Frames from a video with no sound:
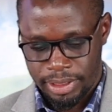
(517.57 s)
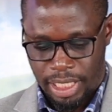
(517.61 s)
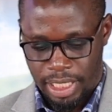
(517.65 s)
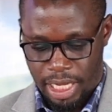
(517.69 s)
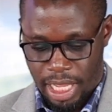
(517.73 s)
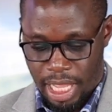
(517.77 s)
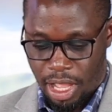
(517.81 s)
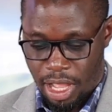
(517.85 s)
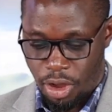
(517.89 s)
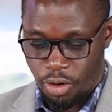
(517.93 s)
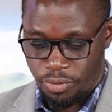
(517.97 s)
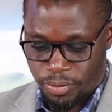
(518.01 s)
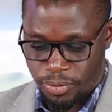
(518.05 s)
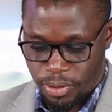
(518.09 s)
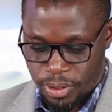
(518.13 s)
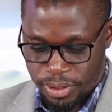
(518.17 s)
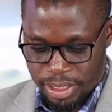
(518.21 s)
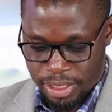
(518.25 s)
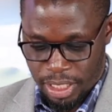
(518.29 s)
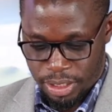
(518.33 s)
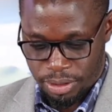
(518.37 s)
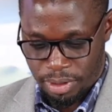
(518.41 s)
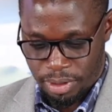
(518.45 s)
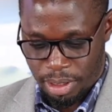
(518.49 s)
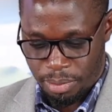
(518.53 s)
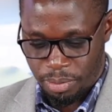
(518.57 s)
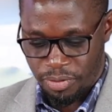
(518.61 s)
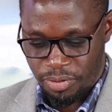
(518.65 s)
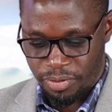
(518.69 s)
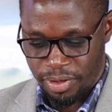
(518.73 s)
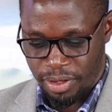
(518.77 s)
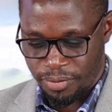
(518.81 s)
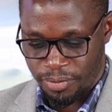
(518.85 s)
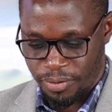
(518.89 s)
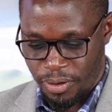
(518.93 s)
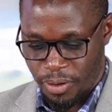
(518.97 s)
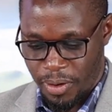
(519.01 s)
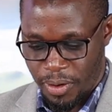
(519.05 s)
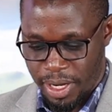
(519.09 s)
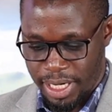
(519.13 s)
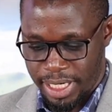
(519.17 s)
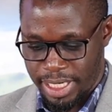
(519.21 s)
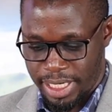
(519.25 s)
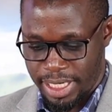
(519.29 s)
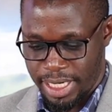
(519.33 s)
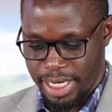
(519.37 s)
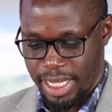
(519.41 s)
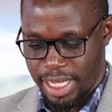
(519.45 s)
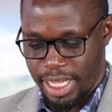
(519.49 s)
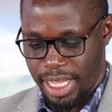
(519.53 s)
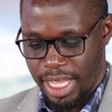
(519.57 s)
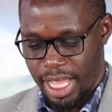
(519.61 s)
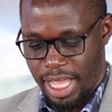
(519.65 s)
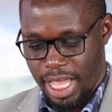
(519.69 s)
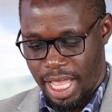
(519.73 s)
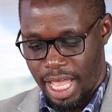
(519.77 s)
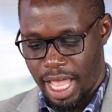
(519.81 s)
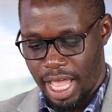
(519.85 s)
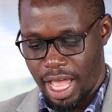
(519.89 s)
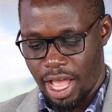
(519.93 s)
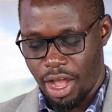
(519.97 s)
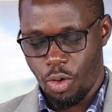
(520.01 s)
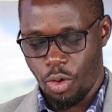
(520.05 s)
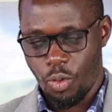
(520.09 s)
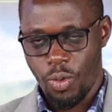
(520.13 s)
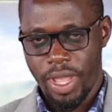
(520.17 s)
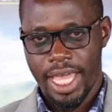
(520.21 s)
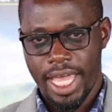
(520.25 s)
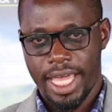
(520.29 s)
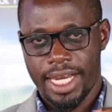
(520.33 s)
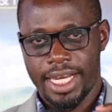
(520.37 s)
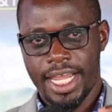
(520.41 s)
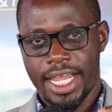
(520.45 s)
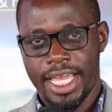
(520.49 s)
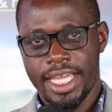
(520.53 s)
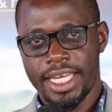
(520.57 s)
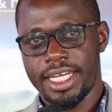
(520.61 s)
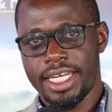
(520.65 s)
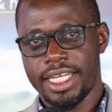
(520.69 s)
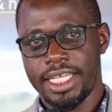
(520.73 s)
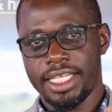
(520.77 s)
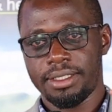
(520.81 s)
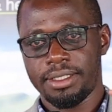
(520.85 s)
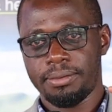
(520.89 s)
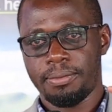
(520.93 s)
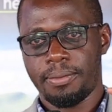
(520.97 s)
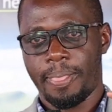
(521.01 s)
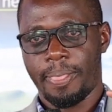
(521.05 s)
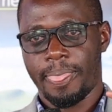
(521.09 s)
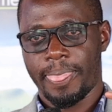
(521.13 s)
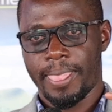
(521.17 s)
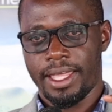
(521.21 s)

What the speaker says: Of course, as we are moving forward, we are aligning